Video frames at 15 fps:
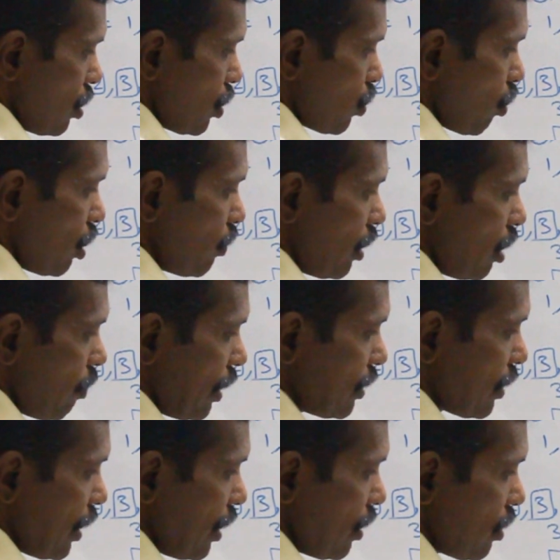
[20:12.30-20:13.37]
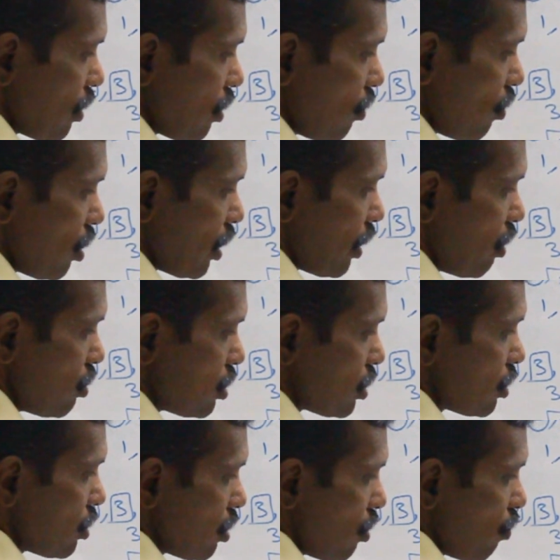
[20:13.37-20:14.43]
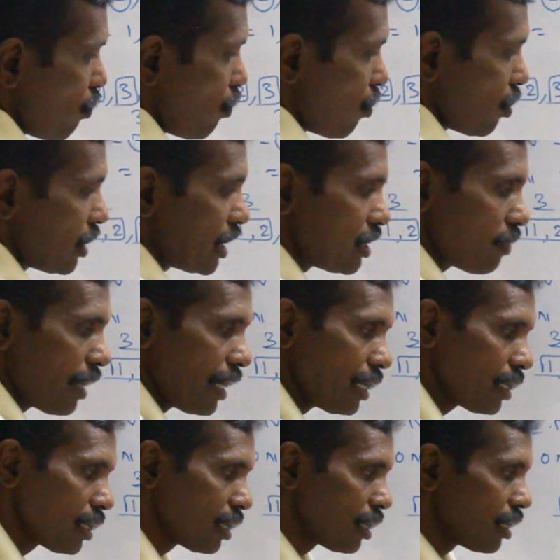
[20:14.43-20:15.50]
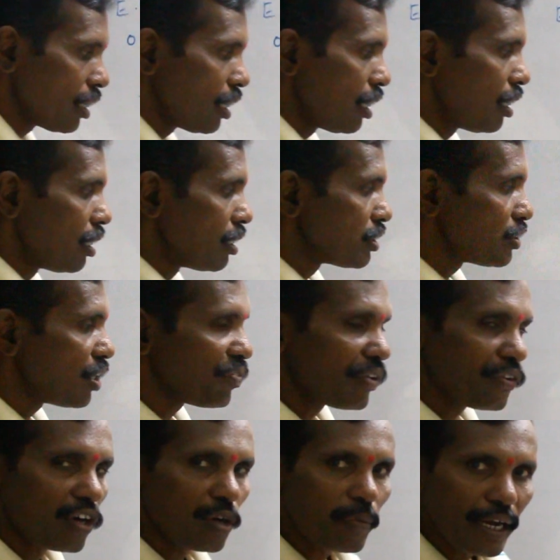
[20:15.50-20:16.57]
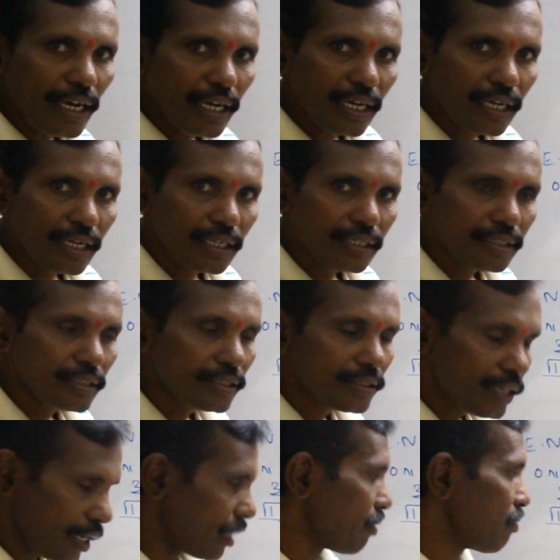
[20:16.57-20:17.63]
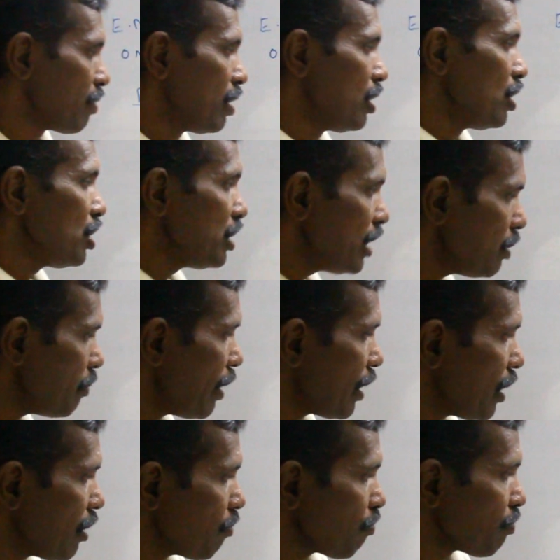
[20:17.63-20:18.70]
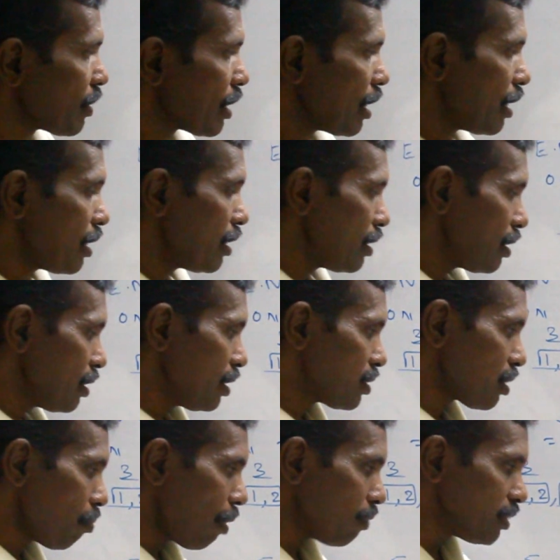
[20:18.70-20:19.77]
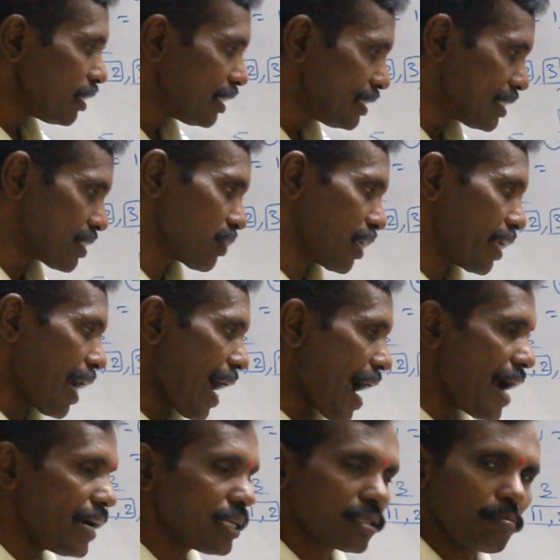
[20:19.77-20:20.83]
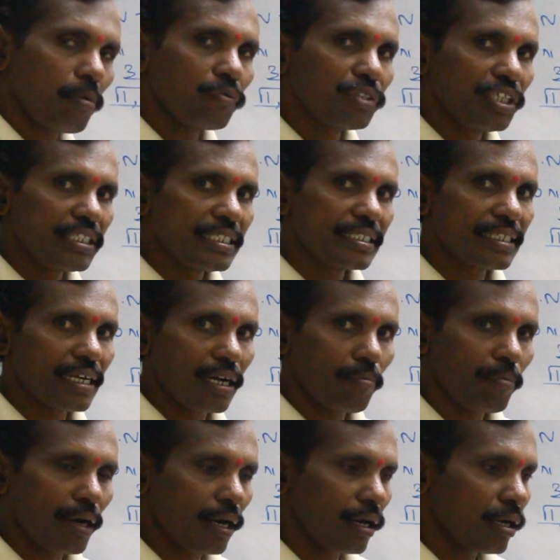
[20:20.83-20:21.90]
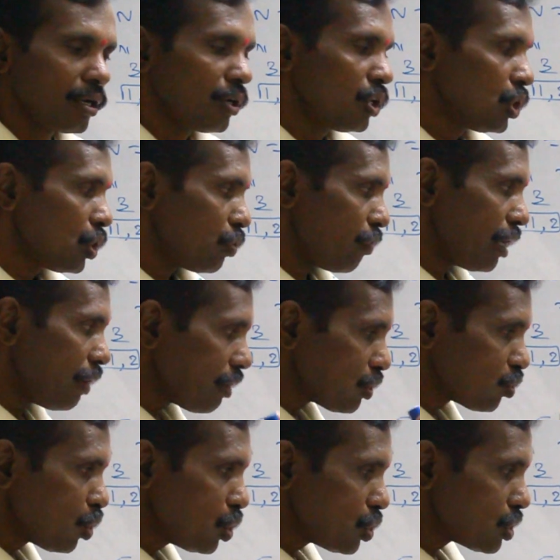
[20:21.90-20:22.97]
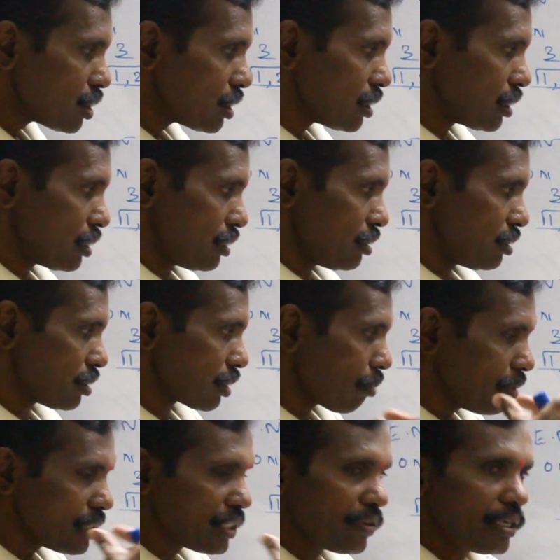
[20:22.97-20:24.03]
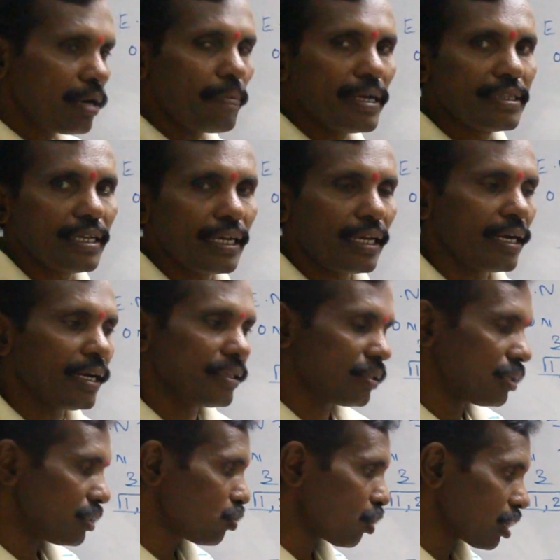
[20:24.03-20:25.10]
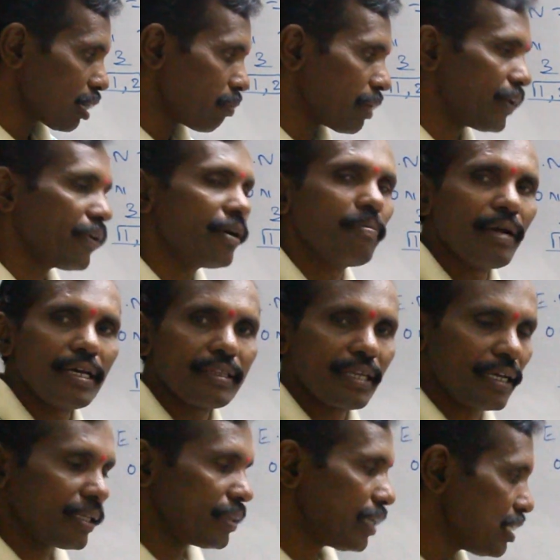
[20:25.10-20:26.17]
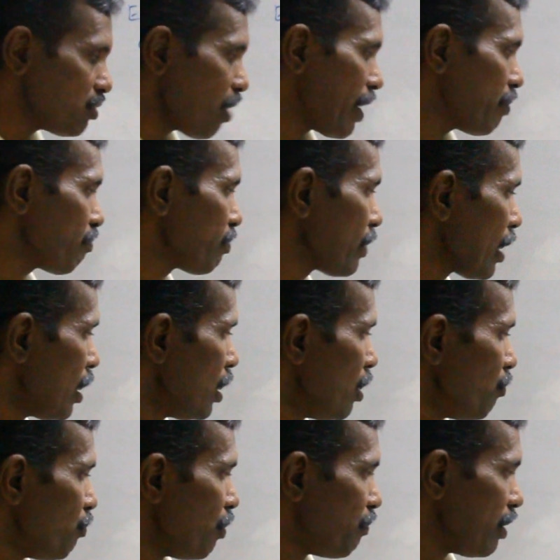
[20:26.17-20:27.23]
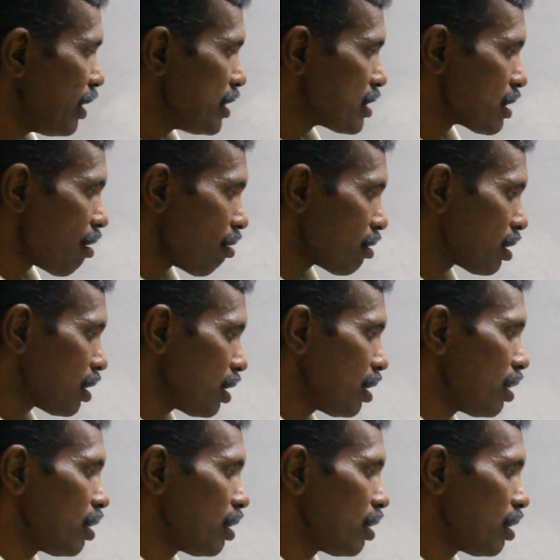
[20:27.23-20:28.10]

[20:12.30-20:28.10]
12 divided by 3 gives 4. That is why 7 divided by 3. In that manner, the sum of the digits, you can add sum of the digits in number. Whenever those sum is divided by 3, the total number divided by 3. That is why 15 is not